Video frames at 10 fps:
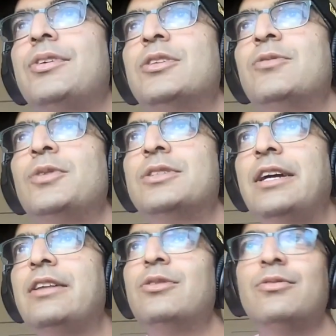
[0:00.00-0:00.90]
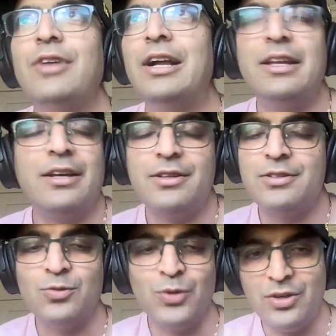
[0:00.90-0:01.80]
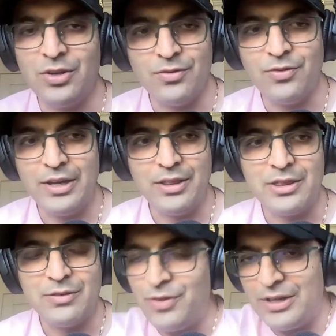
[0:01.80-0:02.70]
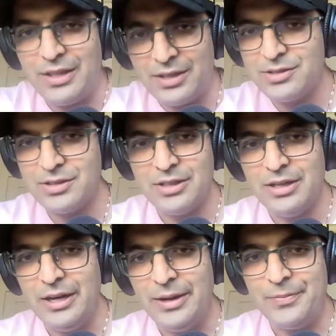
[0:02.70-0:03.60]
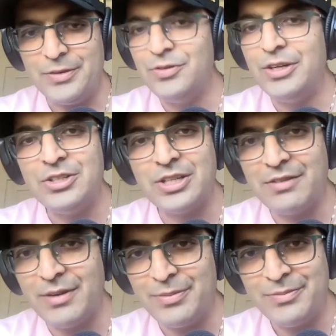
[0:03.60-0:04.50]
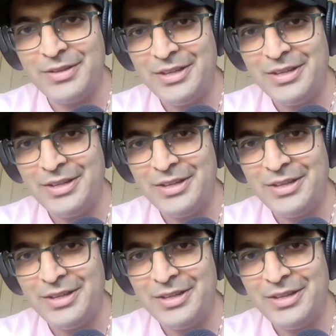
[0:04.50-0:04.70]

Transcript: said to me was, hey, through failure, this is where you're going to find things. It's very easy to give up,